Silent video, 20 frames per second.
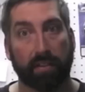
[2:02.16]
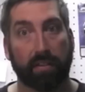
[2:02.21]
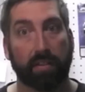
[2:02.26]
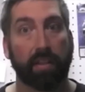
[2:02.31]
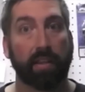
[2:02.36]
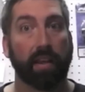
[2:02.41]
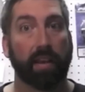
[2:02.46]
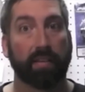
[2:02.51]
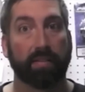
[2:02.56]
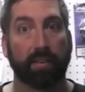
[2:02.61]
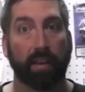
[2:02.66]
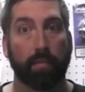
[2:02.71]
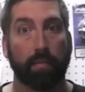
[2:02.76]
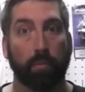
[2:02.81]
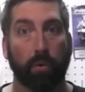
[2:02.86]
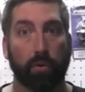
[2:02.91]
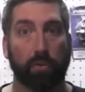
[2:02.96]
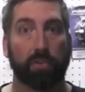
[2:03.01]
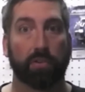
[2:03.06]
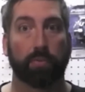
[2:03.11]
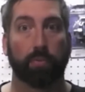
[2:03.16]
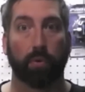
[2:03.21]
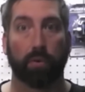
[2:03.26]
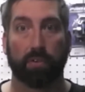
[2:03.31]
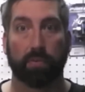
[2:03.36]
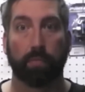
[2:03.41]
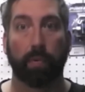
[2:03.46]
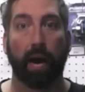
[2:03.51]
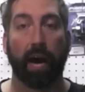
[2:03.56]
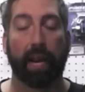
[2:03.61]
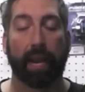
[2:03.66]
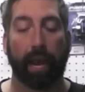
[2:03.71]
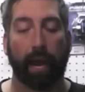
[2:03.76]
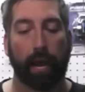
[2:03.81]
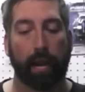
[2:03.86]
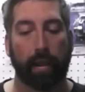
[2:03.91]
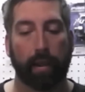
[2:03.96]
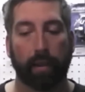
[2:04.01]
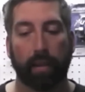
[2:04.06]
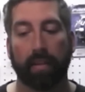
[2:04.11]
TSA Motorsports body
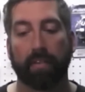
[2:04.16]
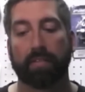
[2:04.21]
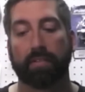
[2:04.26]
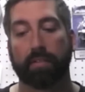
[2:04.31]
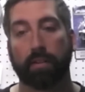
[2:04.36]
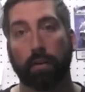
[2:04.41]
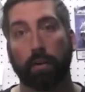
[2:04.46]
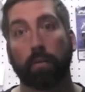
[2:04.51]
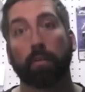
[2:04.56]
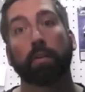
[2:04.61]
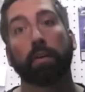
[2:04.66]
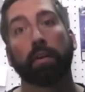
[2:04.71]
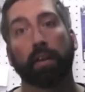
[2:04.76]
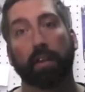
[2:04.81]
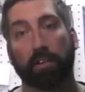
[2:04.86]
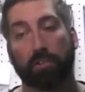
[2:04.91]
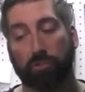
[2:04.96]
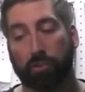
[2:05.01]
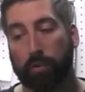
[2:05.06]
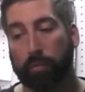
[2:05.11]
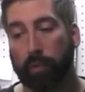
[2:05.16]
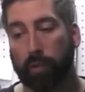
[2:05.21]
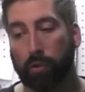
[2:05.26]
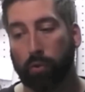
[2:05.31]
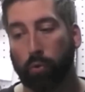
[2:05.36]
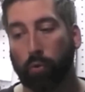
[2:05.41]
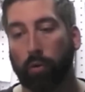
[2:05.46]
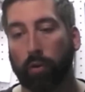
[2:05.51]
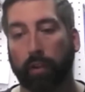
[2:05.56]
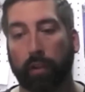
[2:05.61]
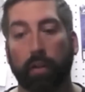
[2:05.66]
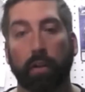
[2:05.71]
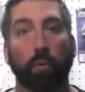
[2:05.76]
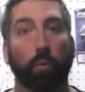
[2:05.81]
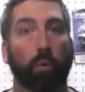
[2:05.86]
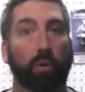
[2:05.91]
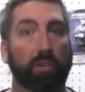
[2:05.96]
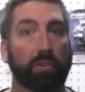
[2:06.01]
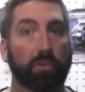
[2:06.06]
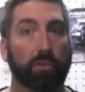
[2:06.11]
on it. It's still extremely cool looking and
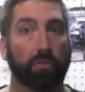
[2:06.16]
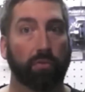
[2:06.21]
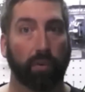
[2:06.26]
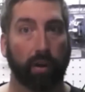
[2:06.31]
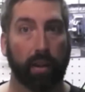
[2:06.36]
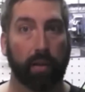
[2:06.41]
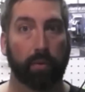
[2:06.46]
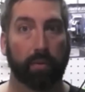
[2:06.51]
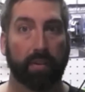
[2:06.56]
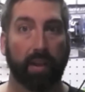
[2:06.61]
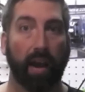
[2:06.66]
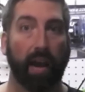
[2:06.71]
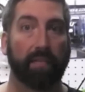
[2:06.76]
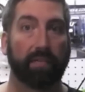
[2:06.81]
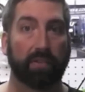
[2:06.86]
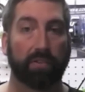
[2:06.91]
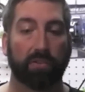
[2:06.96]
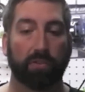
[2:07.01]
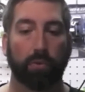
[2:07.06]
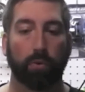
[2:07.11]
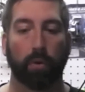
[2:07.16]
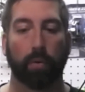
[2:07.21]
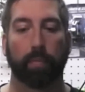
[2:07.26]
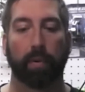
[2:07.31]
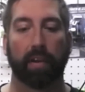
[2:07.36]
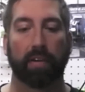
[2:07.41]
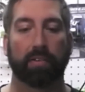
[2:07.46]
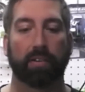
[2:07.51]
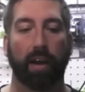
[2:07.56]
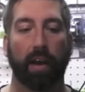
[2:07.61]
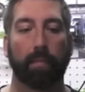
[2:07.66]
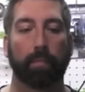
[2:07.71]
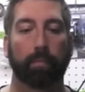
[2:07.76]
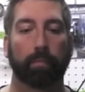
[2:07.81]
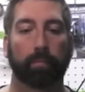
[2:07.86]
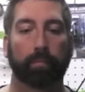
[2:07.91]
works great with the Ivan Stewart paint job.